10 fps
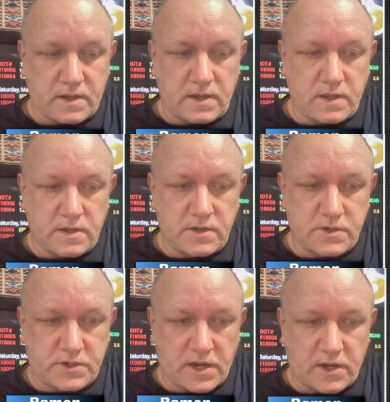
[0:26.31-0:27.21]
in
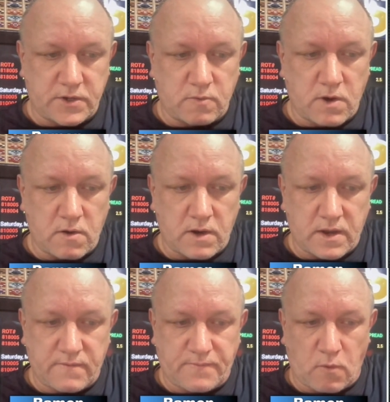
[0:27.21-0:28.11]

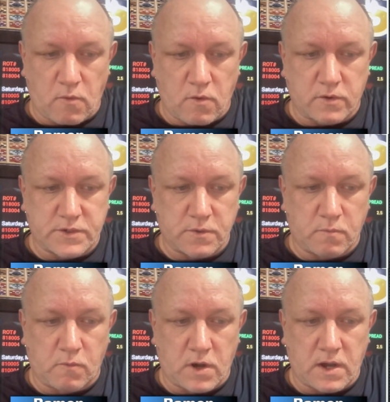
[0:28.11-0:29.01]
January
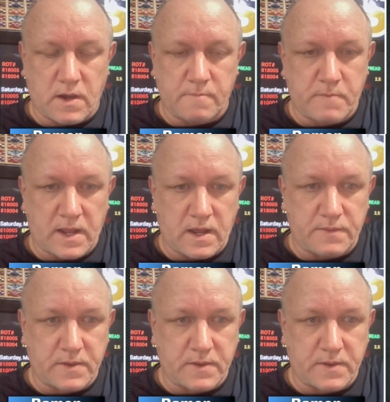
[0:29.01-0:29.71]
4-1, man.